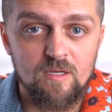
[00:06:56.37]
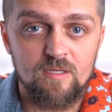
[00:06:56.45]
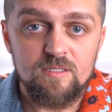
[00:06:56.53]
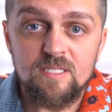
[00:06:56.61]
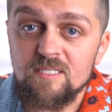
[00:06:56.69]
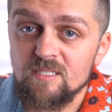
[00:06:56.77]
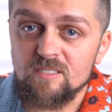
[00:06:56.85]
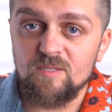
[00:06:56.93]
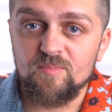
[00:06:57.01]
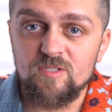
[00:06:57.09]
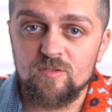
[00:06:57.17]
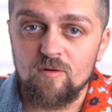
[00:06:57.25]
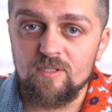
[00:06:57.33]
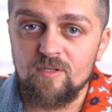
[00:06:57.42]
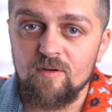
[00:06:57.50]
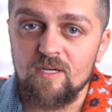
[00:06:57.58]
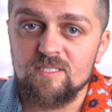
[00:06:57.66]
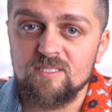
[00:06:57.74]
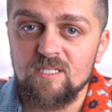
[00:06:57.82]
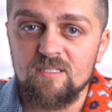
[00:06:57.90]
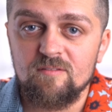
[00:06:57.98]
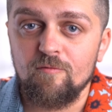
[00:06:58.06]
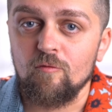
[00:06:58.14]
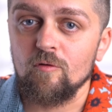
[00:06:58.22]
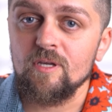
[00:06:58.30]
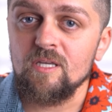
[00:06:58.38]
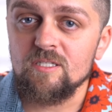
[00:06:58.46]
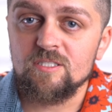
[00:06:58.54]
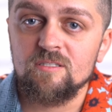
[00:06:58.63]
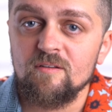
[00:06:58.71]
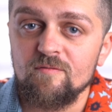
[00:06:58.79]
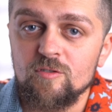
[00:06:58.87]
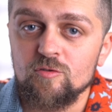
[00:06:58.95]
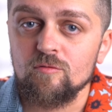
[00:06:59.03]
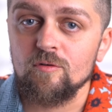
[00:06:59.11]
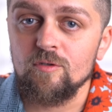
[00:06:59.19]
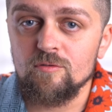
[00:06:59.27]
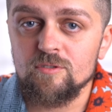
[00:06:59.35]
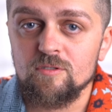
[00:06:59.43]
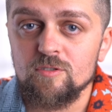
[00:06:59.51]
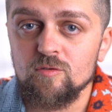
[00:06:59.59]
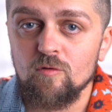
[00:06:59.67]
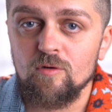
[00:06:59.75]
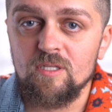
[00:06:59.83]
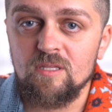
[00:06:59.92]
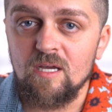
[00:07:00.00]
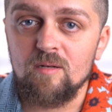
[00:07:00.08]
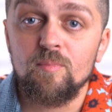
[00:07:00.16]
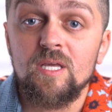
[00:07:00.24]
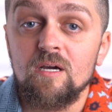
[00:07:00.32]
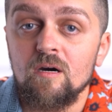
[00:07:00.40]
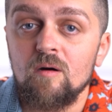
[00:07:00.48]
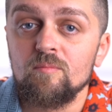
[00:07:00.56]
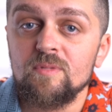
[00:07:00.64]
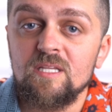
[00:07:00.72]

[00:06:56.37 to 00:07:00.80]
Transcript: These acceptance criteria set for each individual user story then become the